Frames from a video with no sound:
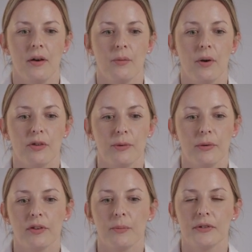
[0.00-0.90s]
Whilst we
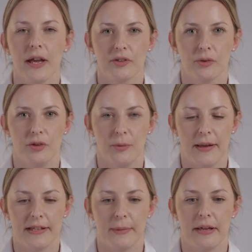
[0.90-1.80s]
want to protect your new
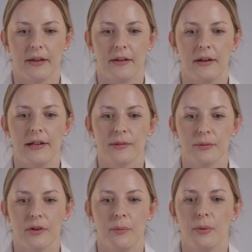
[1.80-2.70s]
pacemaker, it's
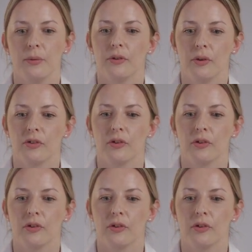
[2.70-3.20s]
also important not